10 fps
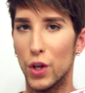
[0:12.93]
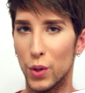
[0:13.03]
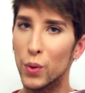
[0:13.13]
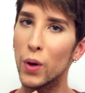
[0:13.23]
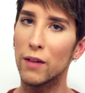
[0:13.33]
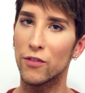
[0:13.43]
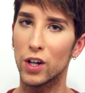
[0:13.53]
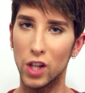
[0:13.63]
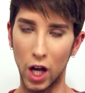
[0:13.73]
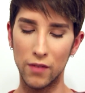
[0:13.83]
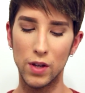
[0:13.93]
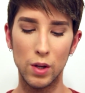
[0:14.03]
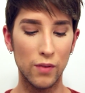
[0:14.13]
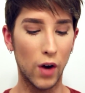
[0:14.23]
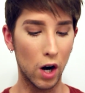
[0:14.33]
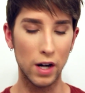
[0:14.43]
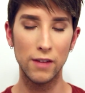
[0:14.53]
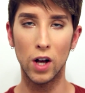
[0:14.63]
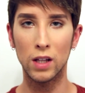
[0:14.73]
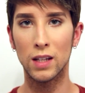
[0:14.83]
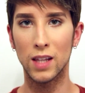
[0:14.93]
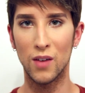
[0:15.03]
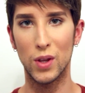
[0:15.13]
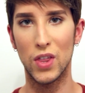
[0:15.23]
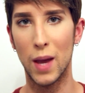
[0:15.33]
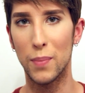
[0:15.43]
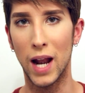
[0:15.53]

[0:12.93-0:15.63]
new, and for a lot of you, you've already fallen in love with it,